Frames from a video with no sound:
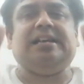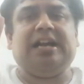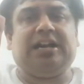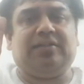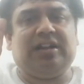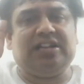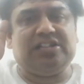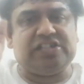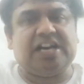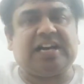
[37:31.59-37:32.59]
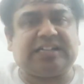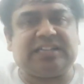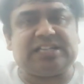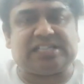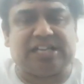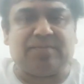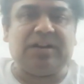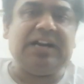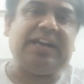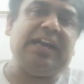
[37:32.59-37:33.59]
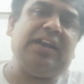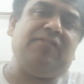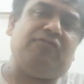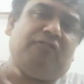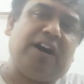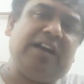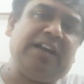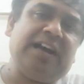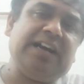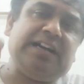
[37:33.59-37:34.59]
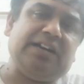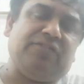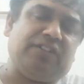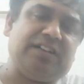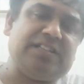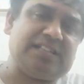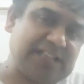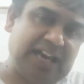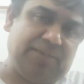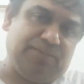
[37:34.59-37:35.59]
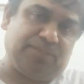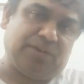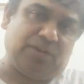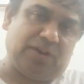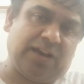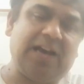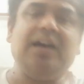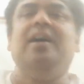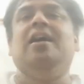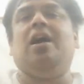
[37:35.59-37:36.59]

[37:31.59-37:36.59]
It will check the stability in finite difference scheme. Okay.